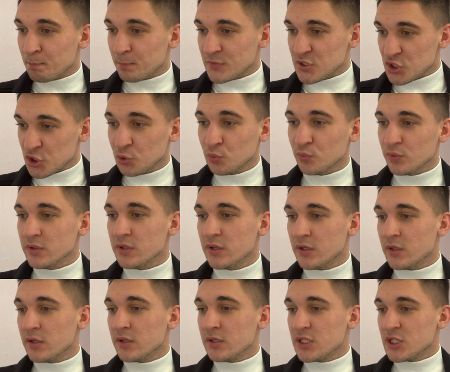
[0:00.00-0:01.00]
June
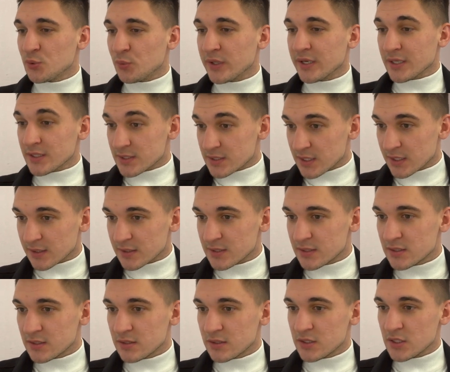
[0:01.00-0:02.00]

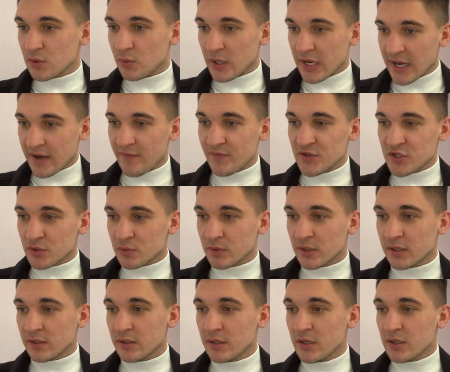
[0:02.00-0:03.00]
26th. So after
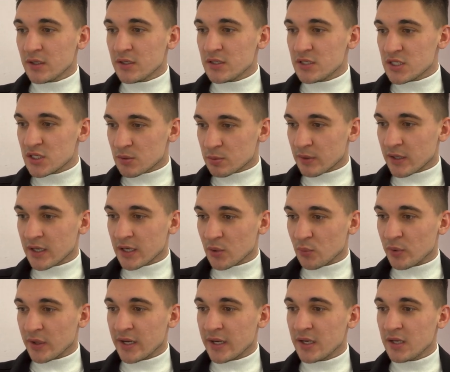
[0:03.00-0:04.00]
it, straight
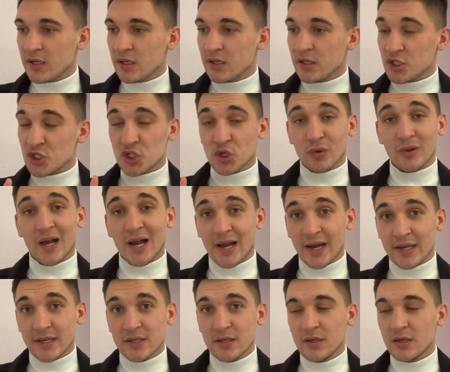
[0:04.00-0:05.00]
away in
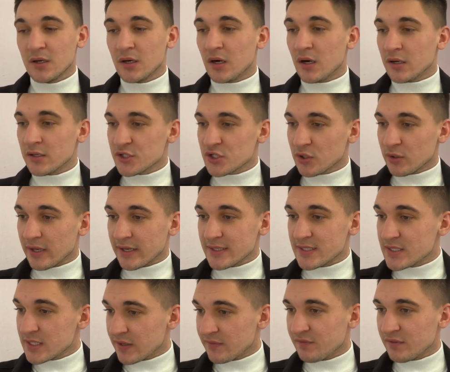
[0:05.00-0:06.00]
July, on July
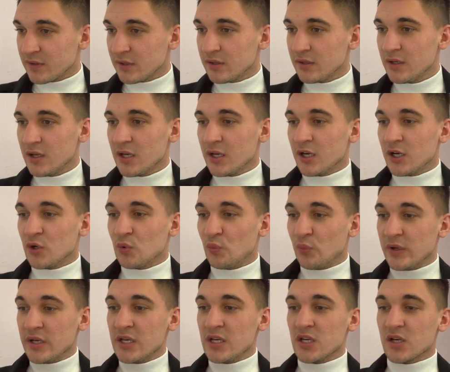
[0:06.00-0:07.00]
7th,
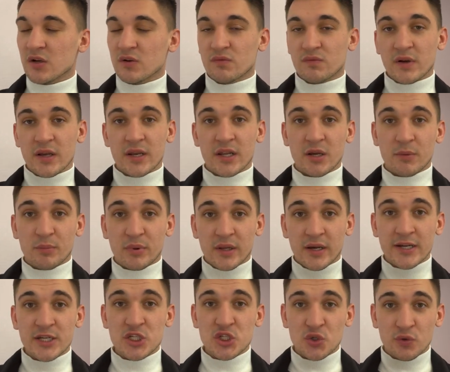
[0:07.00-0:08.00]
we already
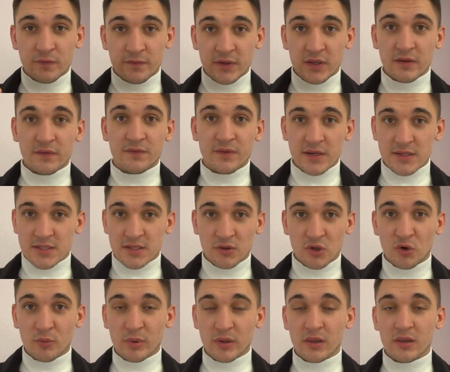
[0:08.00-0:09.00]
applied to VFS
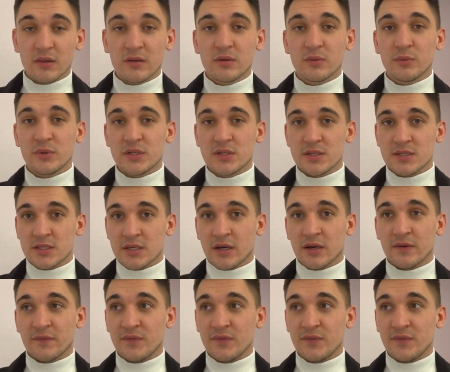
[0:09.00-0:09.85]
Global, which is a